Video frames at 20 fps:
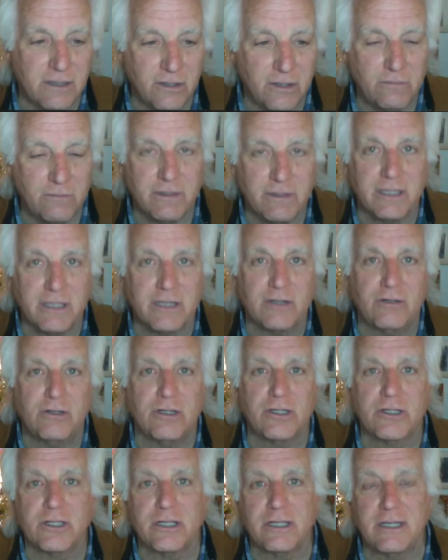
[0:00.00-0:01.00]
over the
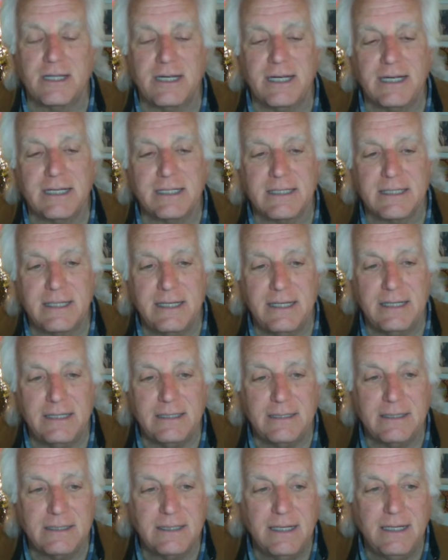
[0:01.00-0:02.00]
course of the next
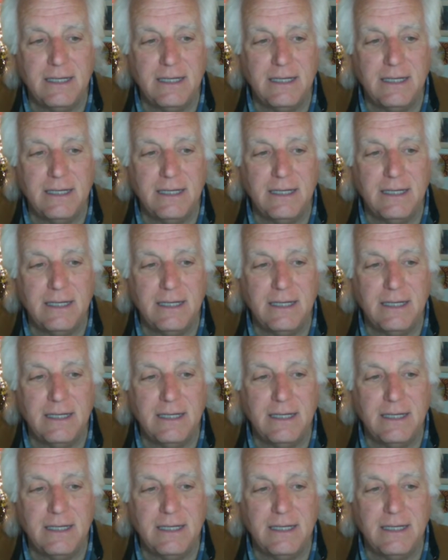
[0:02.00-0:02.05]
days.